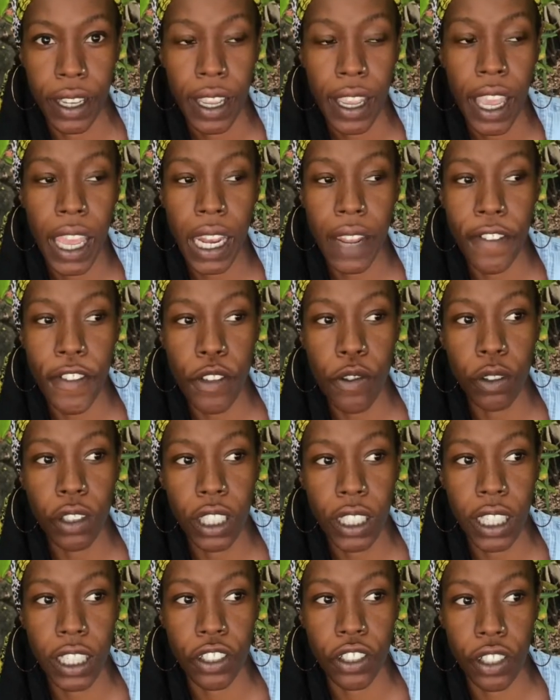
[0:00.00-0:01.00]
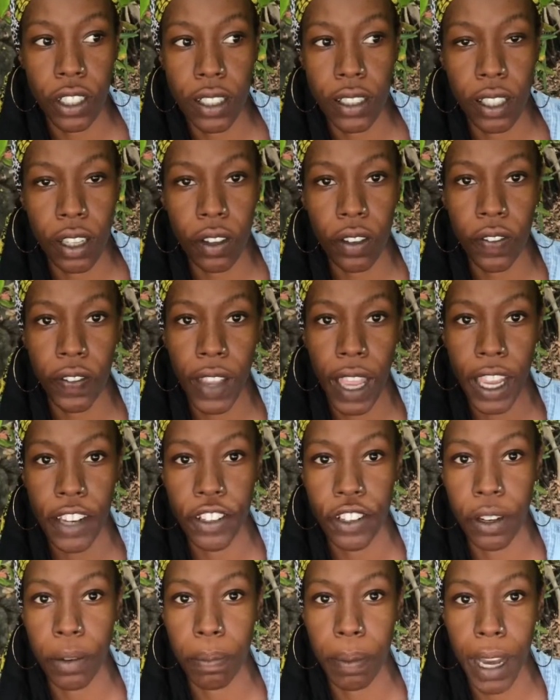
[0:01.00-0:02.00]
And if you look at yourself as
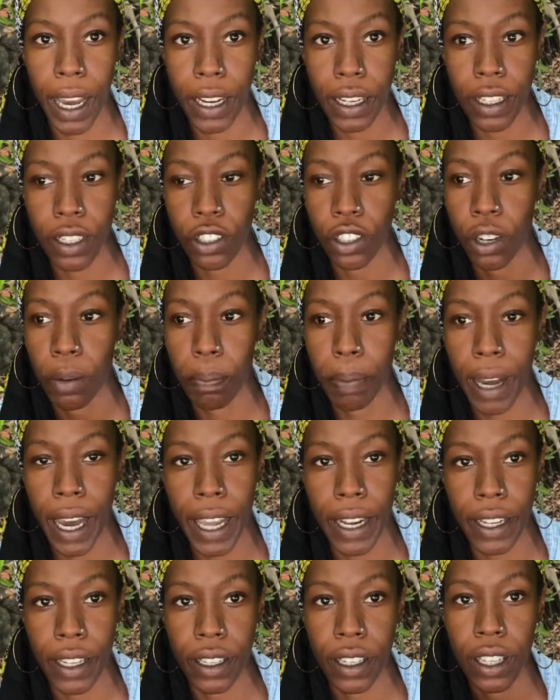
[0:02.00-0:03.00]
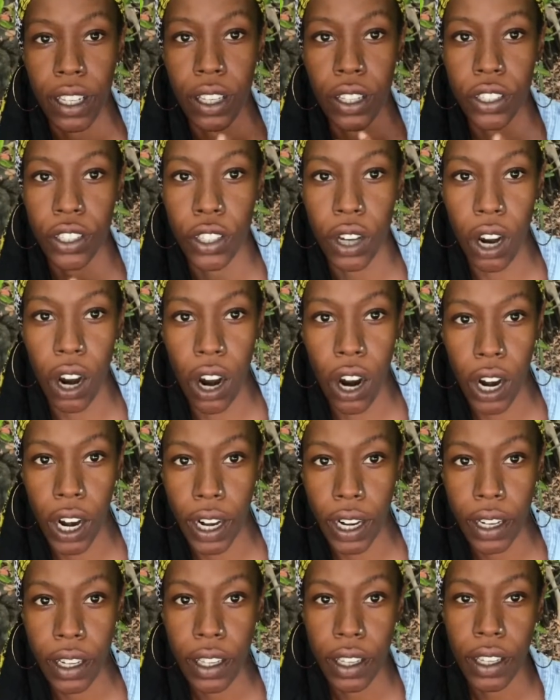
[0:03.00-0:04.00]
your body, your heart,
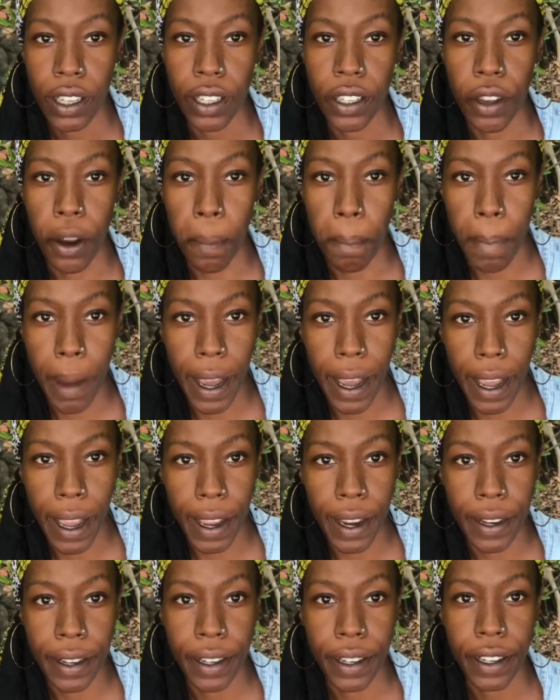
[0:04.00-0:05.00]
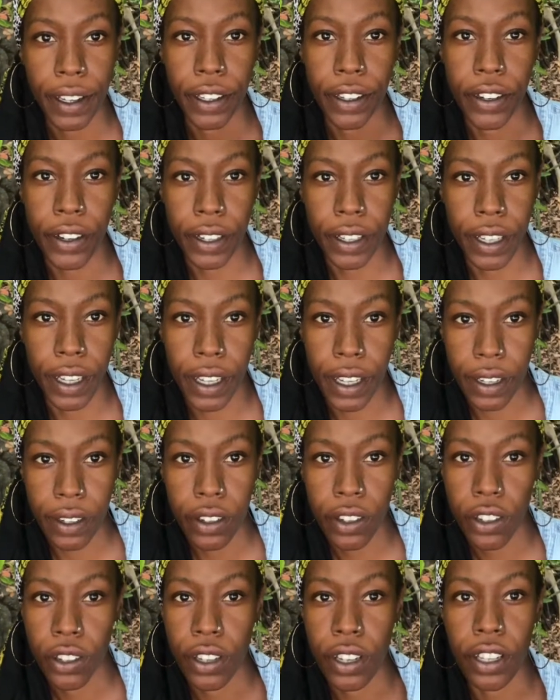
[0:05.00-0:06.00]
your mind, your gut,
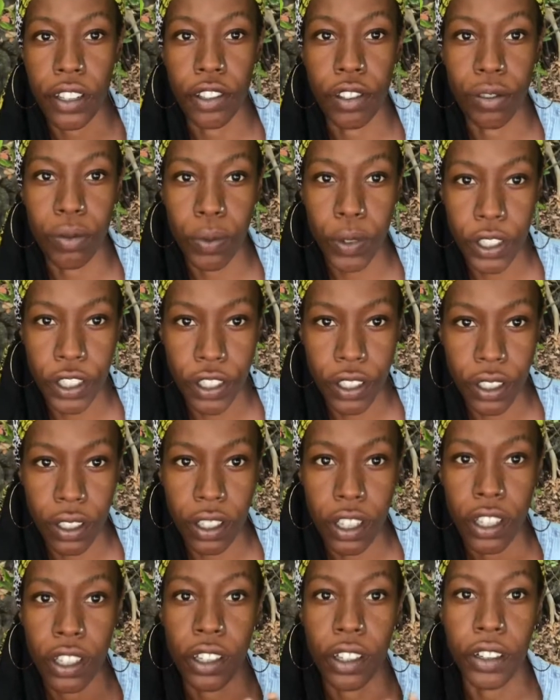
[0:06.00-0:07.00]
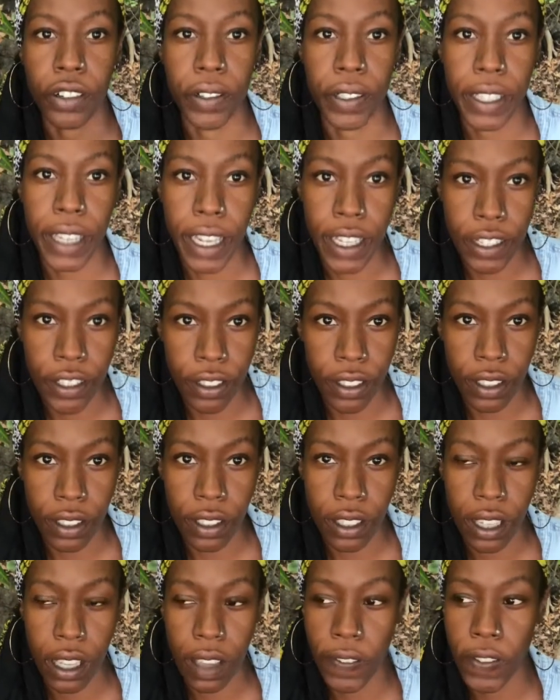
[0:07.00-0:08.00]
your intuition, your creation,
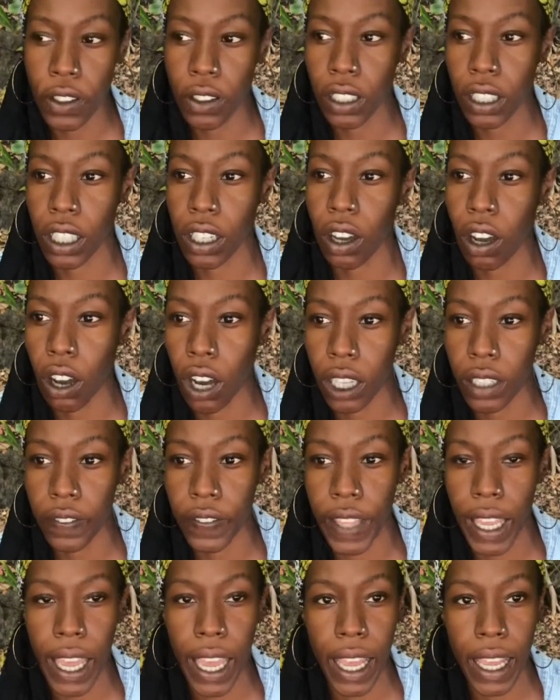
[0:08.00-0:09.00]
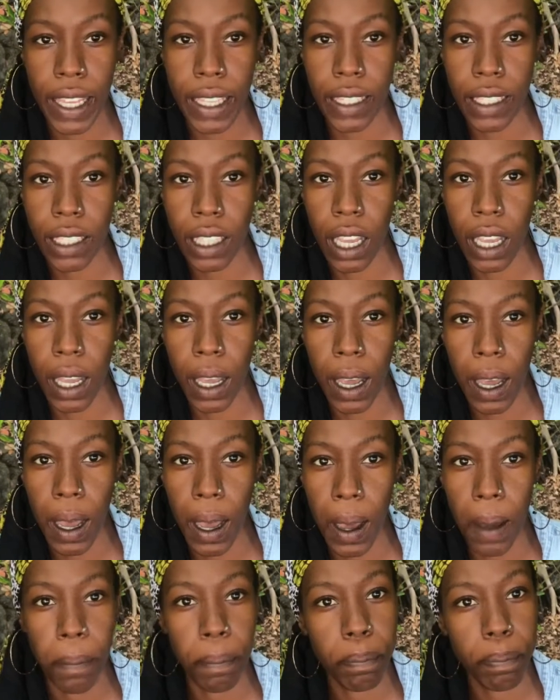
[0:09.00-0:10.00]
if you look at all of that as
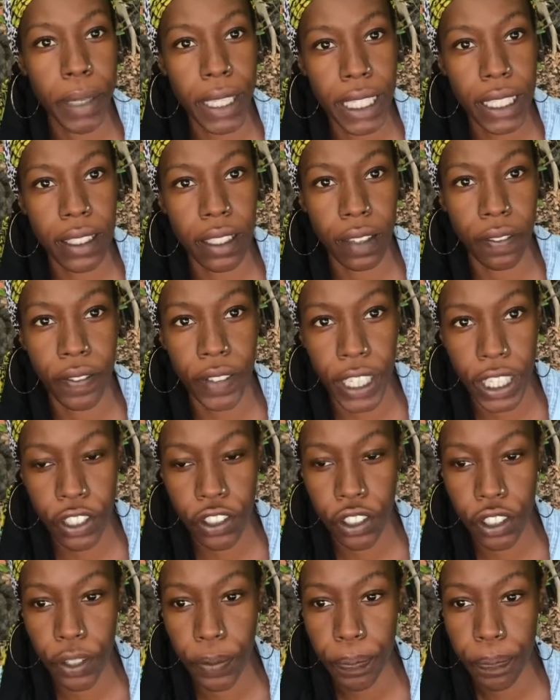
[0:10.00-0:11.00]
a piece of nature,